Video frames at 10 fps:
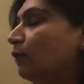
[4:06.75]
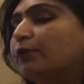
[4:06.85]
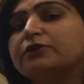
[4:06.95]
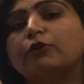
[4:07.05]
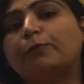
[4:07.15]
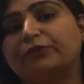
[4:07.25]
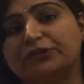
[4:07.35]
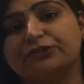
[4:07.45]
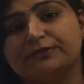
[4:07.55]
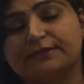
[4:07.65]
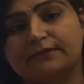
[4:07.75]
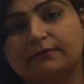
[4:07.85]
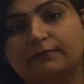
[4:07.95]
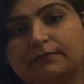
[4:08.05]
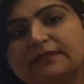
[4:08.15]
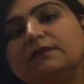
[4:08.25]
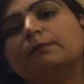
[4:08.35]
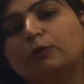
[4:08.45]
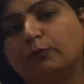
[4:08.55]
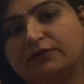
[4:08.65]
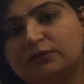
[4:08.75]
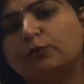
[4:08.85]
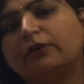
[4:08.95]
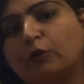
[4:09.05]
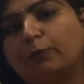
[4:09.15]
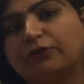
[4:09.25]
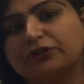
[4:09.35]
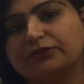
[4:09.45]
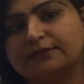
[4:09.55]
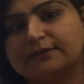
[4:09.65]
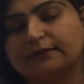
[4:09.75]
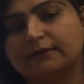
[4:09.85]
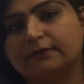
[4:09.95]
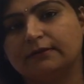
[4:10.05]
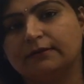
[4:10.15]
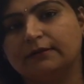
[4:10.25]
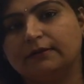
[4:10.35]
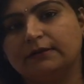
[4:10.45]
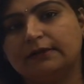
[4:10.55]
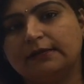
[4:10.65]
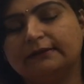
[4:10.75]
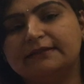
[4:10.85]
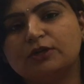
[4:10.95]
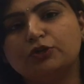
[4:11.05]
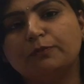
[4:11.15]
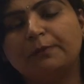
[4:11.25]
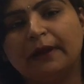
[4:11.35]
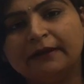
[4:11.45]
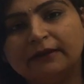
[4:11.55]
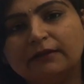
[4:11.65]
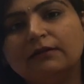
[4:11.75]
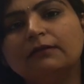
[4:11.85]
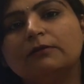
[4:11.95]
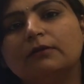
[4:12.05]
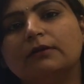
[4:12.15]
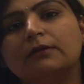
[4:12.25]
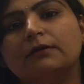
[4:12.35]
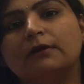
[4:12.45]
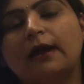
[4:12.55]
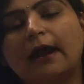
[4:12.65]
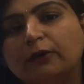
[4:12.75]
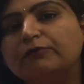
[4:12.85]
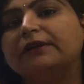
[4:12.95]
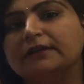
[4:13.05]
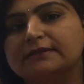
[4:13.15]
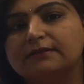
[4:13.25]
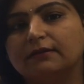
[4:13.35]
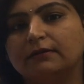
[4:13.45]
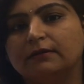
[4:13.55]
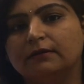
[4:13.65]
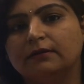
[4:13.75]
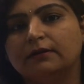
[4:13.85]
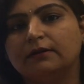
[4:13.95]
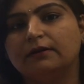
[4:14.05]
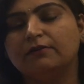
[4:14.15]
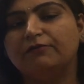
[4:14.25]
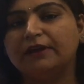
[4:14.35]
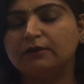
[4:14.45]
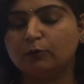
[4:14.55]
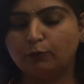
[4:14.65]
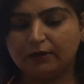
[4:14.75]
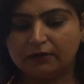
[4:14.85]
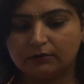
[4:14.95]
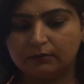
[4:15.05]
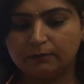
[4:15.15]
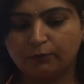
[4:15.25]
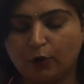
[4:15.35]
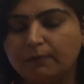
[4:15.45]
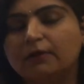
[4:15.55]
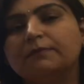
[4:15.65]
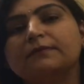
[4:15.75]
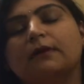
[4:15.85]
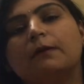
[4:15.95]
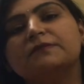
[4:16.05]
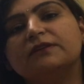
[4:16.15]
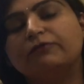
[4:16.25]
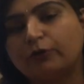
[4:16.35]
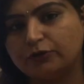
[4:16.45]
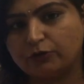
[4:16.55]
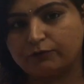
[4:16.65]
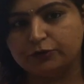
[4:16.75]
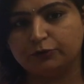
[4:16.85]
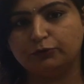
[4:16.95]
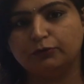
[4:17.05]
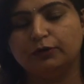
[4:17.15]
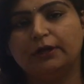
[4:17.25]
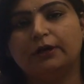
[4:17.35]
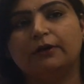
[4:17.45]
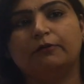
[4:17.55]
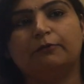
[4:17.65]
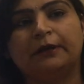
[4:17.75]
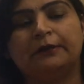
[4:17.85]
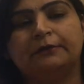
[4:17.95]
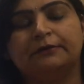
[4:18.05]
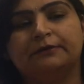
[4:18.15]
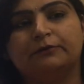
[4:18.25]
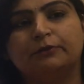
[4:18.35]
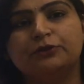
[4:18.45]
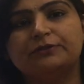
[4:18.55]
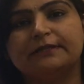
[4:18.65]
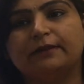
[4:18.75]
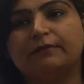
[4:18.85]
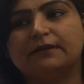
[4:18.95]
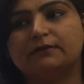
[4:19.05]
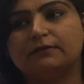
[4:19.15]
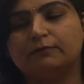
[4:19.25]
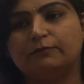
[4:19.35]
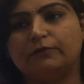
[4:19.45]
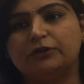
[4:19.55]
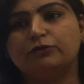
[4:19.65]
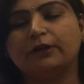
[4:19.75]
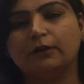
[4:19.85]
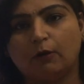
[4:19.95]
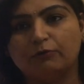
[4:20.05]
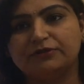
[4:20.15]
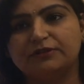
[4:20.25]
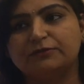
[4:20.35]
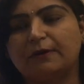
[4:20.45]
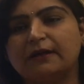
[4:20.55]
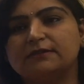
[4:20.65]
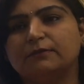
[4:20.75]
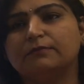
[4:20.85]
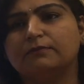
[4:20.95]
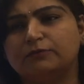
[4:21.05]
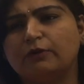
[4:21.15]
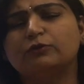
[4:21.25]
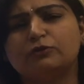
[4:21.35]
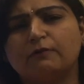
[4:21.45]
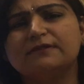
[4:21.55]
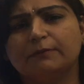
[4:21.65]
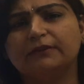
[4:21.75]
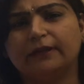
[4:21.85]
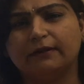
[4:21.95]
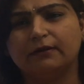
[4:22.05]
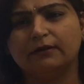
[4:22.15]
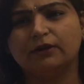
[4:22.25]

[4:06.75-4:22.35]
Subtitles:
What are operations? In simple words, what are operations? These are your mental activities. When a problem comes in front of you, when you are encountered by you have to solve something,